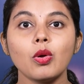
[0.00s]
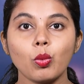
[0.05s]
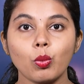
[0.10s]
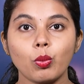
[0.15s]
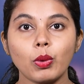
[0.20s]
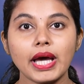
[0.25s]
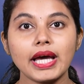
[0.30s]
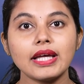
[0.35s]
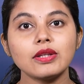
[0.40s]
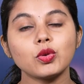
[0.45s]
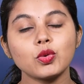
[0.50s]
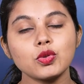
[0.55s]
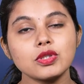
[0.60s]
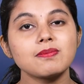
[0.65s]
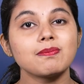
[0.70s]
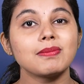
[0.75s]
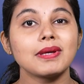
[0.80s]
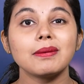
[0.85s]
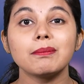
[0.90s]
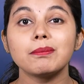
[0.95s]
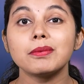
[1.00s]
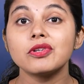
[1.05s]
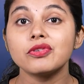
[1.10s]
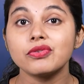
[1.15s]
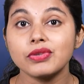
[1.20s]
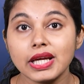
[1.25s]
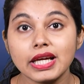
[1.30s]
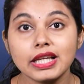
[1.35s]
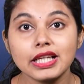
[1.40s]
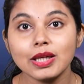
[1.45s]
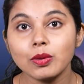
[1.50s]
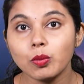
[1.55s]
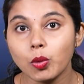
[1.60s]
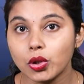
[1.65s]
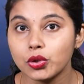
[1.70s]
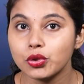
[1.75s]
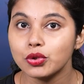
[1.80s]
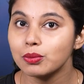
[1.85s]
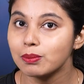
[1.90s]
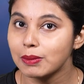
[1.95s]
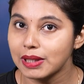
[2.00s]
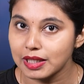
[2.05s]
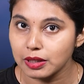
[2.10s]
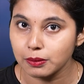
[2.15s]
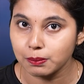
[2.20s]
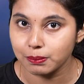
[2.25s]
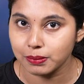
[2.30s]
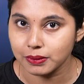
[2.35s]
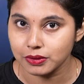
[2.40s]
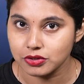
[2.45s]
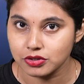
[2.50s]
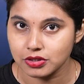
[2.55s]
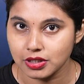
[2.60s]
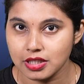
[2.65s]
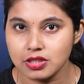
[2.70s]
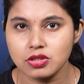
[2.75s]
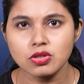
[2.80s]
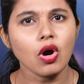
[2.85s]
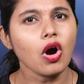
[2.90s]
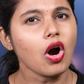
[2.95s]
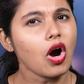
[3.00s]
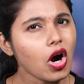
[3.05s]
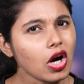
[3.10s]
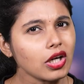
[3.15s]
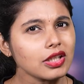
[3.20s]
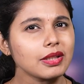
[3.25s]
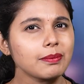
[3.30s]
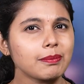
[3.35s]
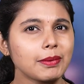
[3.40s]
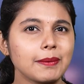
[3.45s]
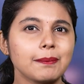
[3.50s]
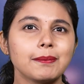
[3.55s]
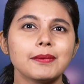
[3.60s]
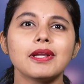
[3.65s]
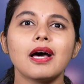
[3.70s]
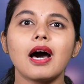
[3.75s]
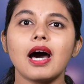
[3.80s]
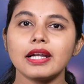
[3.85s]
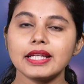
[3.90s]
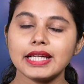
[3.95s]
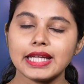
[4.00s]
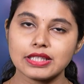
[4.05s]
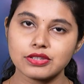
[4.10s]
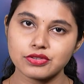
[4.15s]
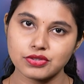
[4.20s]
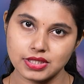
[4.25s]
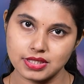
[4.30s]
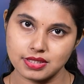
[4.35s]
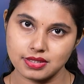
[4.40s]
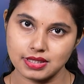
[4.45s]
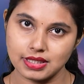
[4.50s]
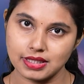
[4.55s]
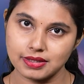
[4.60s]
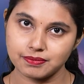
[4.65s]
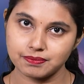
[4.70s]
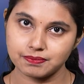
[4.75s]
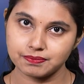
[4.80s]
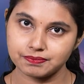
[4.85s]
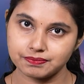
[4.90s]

where those people really want to make a purchase or the people are interested.